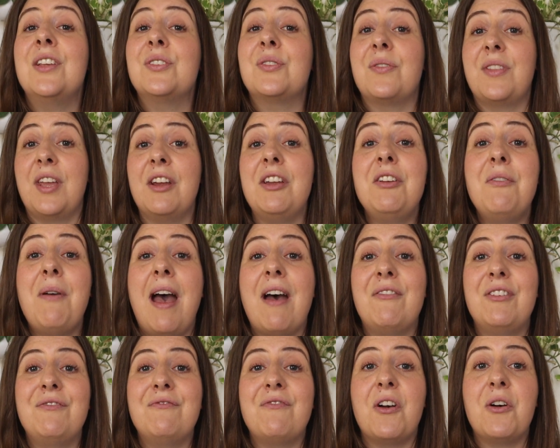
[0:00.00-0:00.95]
So there you
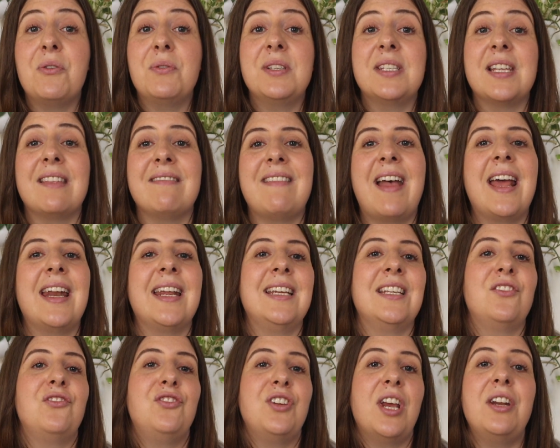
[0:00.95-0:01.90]
have it, folks. That
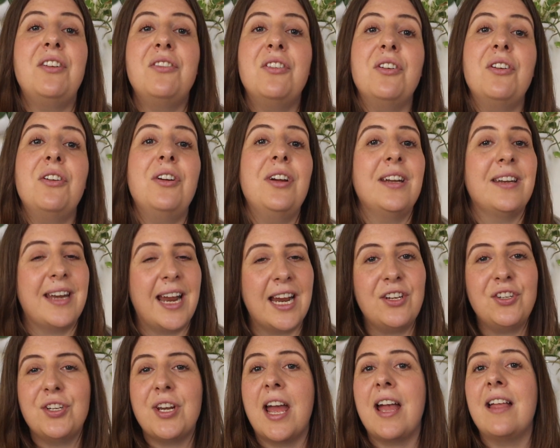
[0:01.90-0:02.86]
is gender,
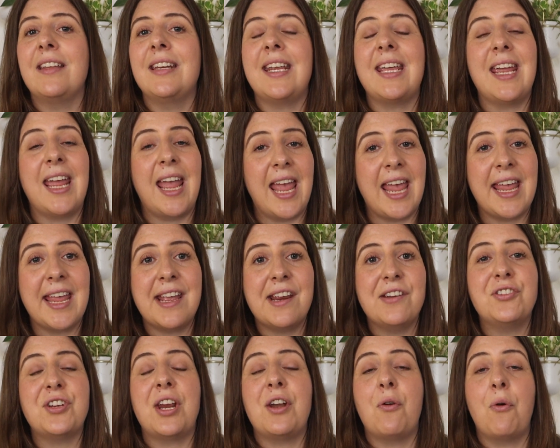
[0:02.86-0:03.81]
nationality,
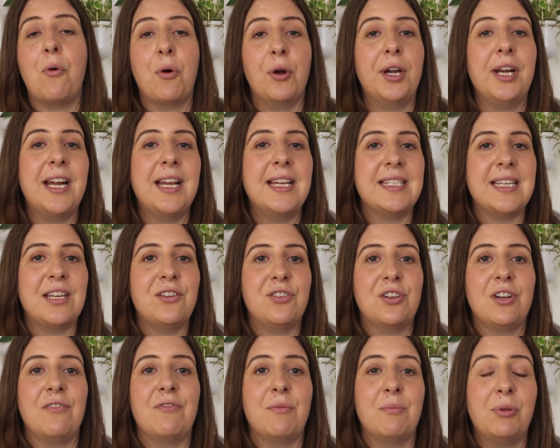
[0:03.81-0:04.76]
age, and
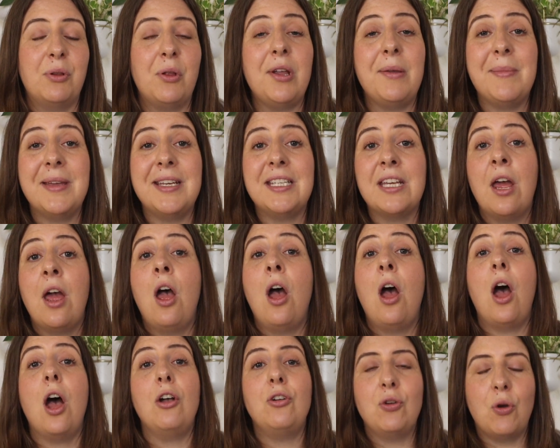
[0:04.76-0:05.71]
organization of employment
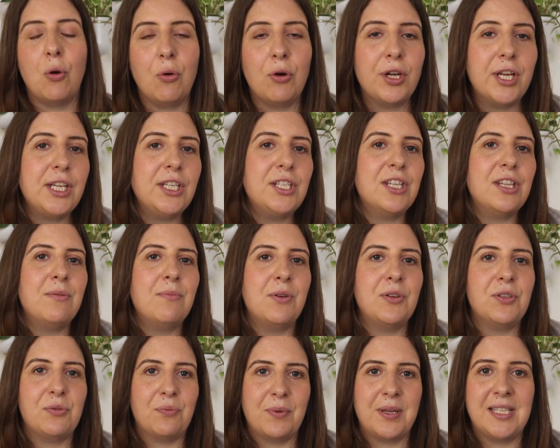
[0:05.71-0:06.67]
according to the
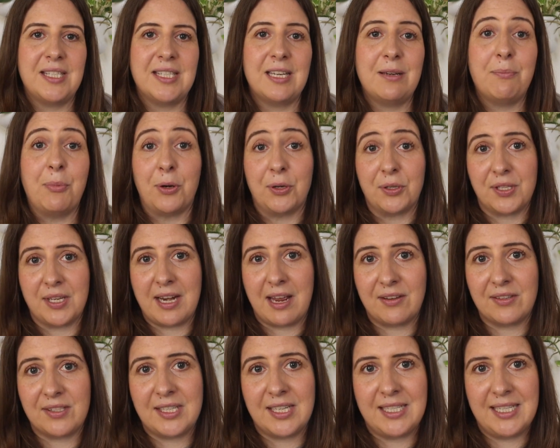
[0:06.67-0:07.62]
most recent
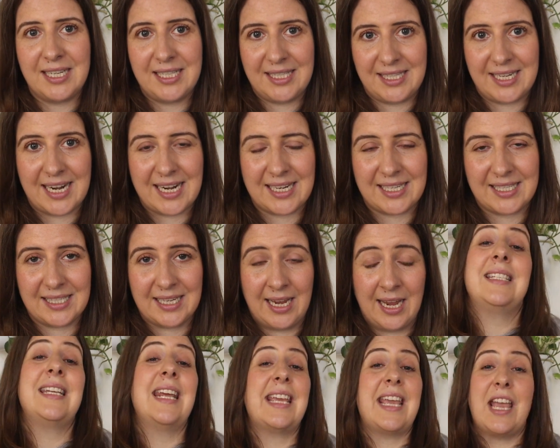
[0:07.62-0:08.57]
personnel statistics.
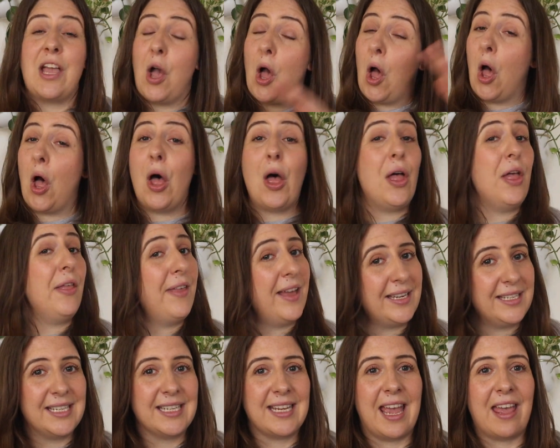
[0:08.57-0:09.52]
Taking all
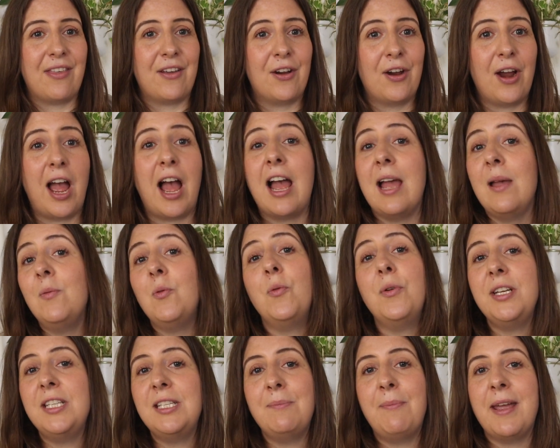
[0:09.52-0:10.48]
that together, I'm
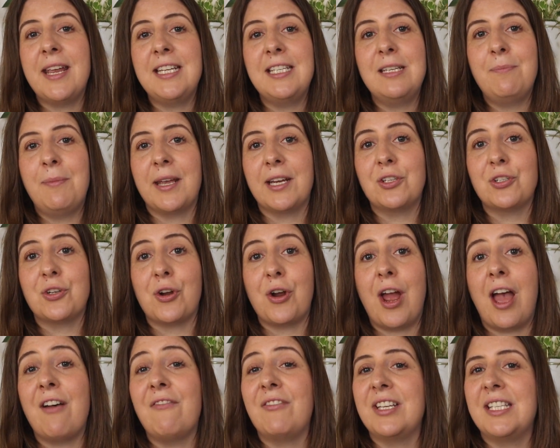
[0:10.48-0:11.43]
going to paint a
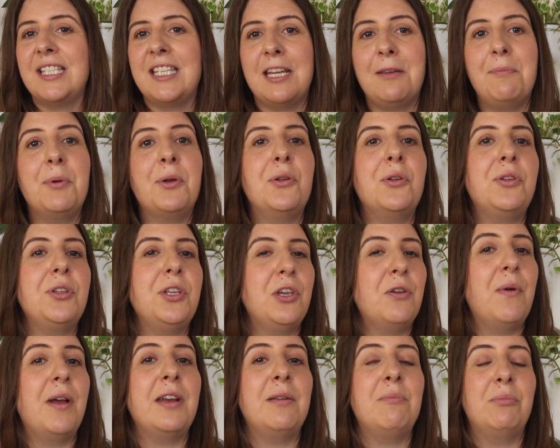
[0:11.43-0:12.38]
picture of a typical
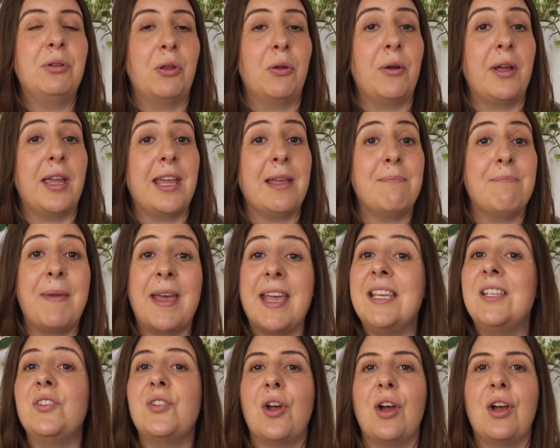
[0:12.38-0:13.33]
UN employee
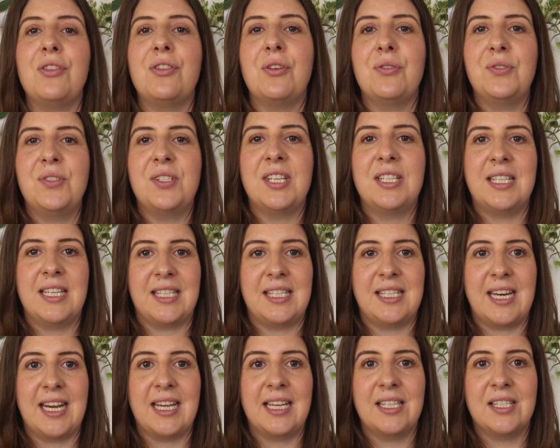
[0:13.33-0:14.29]
based on those
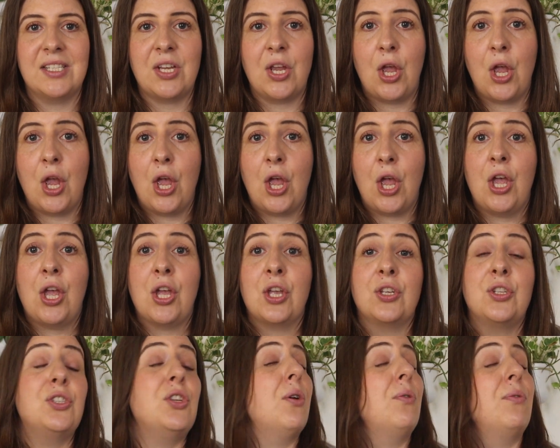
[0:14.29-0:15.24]
statistics.
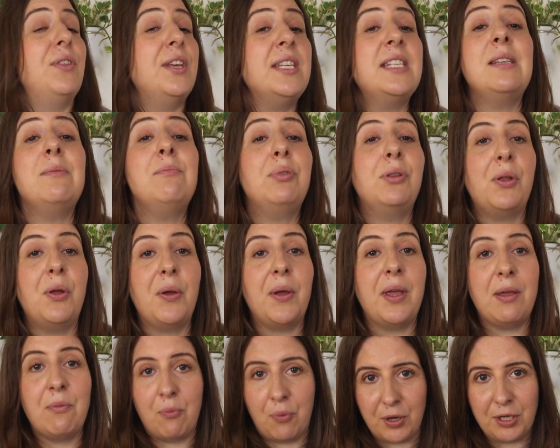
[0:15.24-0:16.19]
So this
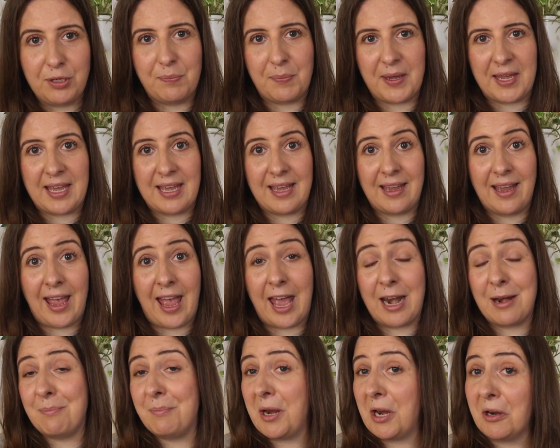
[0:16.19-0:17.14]
employee would be
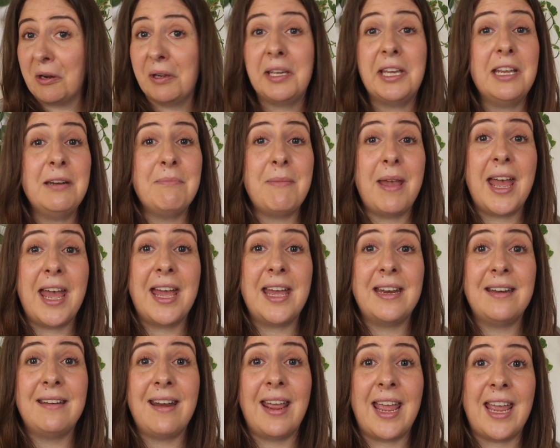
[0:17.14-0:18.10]
an American
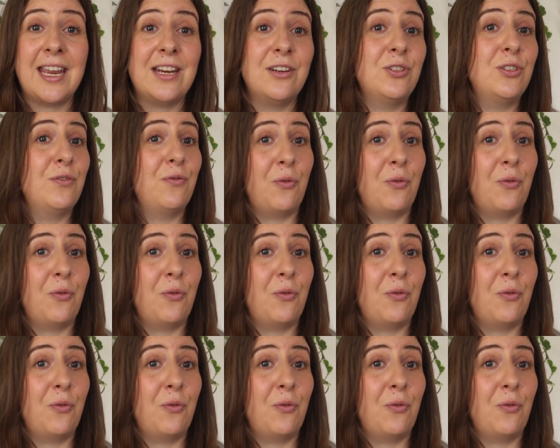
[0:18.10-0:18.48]
man aged